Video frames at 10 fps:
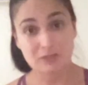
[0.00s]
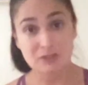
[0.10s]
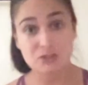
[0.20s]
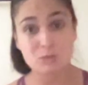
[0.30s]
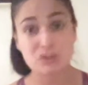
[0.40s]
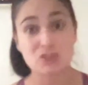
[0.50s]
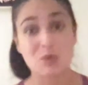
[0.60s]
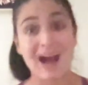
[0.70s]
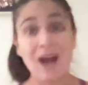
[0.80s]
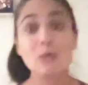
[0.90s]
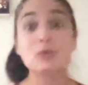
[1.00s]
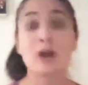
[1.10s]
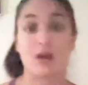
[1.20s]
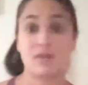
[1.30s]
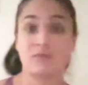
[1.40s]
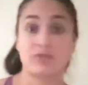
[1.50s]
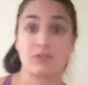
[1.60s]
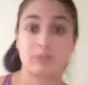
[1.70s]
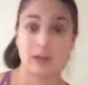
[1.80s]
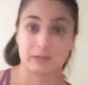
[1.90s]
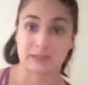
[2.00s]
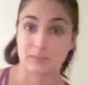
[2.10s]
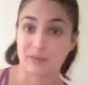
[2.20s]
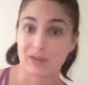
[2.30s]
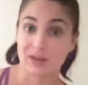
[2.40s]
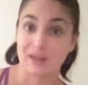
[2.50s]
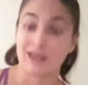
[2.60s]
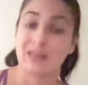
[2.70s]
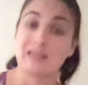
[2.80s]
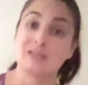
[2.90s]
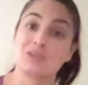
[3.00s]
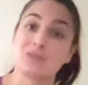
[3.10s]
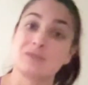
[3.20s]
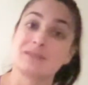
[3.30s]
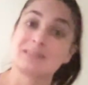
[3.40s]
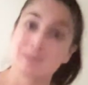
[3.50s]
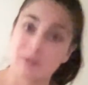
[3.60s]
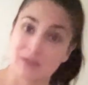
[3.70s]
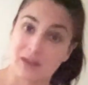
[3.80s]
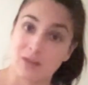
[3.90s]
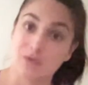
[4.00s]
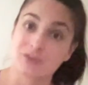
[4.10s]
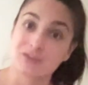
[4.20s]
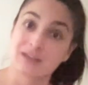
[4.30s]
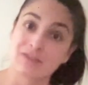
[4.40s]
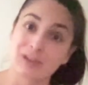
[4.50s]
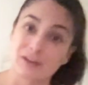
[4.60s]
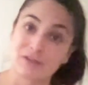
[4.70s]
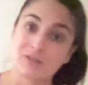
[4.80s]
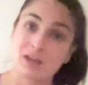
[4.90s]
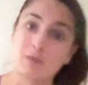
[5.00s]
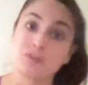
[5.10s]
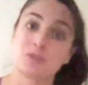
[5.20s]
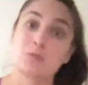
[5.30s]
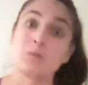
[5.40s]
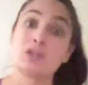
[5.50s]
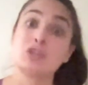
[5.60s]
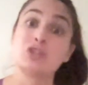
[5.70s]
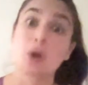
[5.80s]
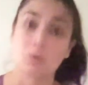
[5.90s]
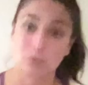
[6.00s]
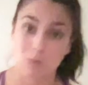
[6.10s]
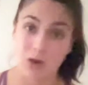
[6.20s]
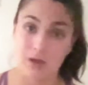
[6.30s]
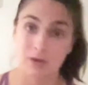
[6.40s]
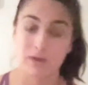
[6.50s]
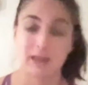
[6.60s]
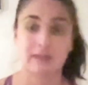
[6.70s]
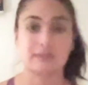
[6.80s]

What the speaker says: switch you out of parasympathetic and into sympathetic, which is that fight or flight, which is what we don't want, okay?